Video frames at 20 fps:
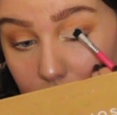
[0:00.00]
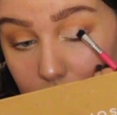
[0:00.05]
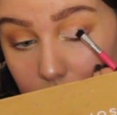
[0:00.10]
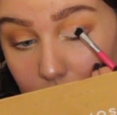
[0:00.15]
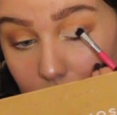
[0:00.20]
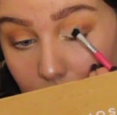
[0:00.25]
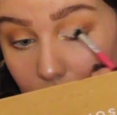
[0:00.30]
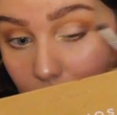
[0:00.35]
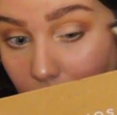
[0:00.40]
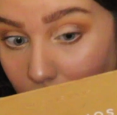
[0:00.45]
to
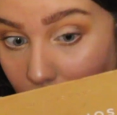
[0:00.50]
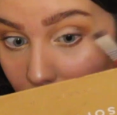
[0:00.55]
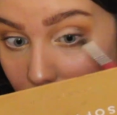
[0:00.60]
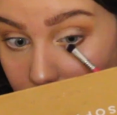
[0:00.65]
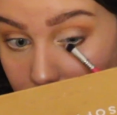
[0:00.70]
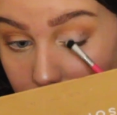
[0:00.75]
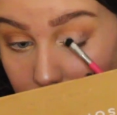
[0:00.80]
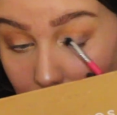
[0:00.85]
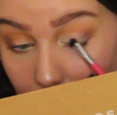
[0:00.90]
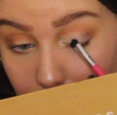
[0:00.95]
then
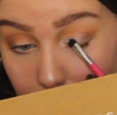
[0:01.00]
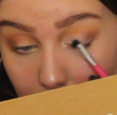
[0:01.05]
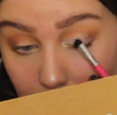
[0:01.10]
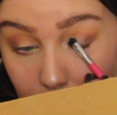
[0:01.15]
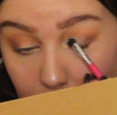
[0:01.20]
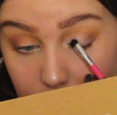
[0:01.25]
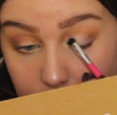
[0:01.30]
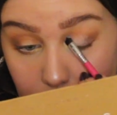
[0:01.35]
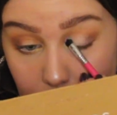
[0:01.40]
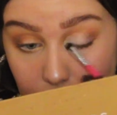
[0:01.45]
cover that
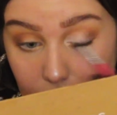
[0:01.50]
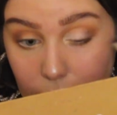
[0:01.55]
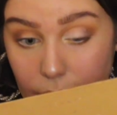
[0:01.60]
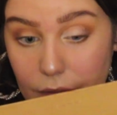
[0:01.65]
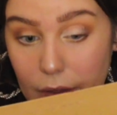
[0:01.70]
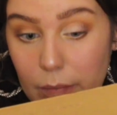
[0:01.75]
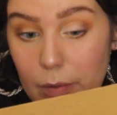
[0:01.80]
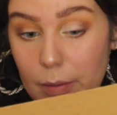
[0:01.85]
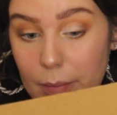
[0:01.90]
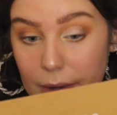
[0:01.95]
part of the lid
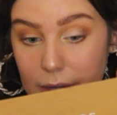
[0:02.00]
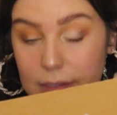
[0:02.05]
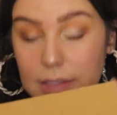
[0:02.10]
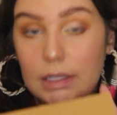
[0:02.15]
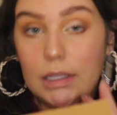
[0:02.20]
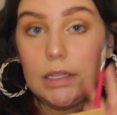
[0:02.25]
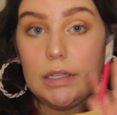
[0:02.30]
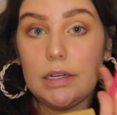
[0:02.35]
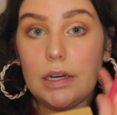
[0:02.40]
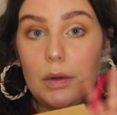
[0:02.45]
that we
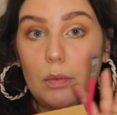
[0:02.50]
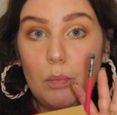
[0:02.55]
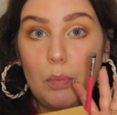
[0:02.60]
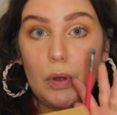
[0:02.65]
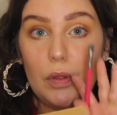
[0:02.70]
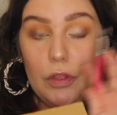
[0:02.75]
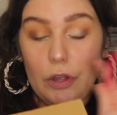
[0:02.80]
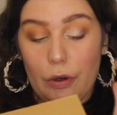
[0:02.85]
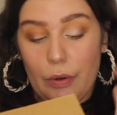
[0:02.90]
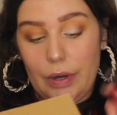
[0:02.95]
basically didn't
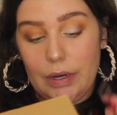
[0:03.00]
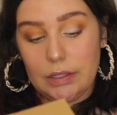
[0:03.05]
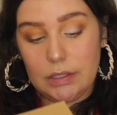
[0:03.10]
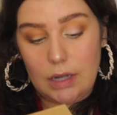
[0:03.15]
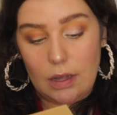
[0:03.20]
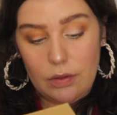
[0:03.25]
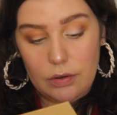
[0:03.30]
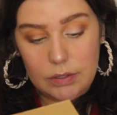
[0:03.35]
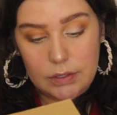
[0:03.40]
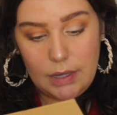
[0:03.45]
put the crease
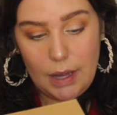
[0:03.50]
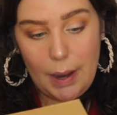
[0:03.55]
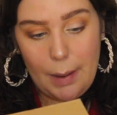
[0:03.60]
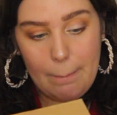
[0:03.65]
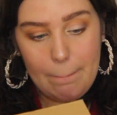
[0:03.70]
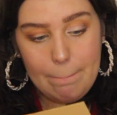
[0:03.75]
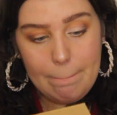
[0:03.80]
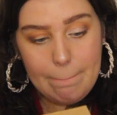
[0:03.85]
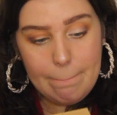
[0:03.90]
colors on.